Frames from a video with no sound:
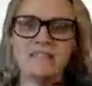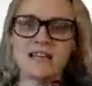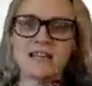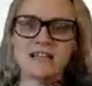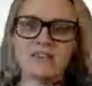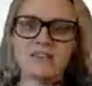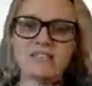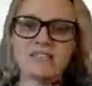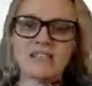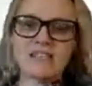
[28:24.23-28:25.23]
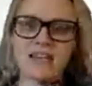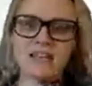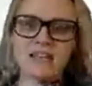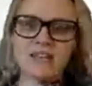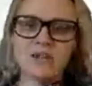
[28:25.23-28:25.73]
uh, Christine
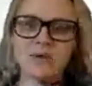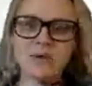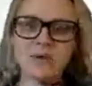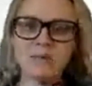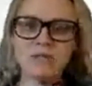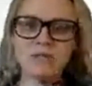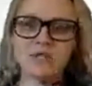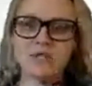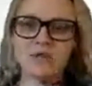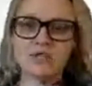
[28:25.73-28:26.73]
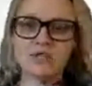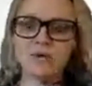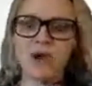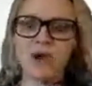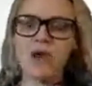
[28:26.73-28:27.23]
Kenyon, who will be able to talk
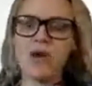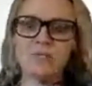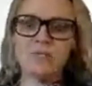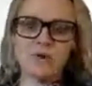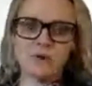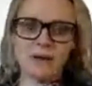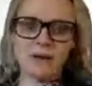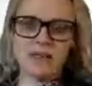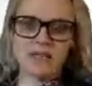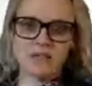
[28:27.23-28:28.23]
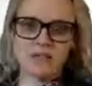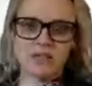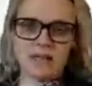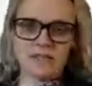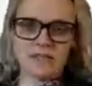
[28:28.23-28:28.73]
to you a lot more about
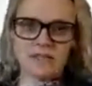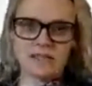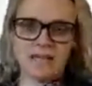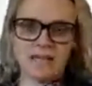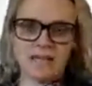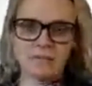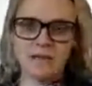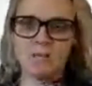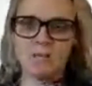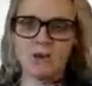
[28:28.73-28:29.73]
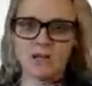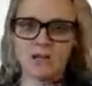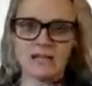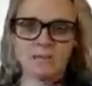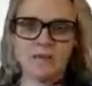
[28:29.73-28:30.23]
Industry Excellence Academy and work
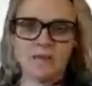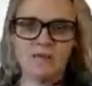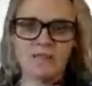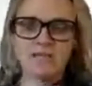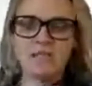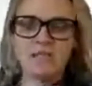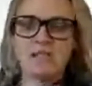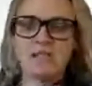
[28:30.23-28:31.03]
experience.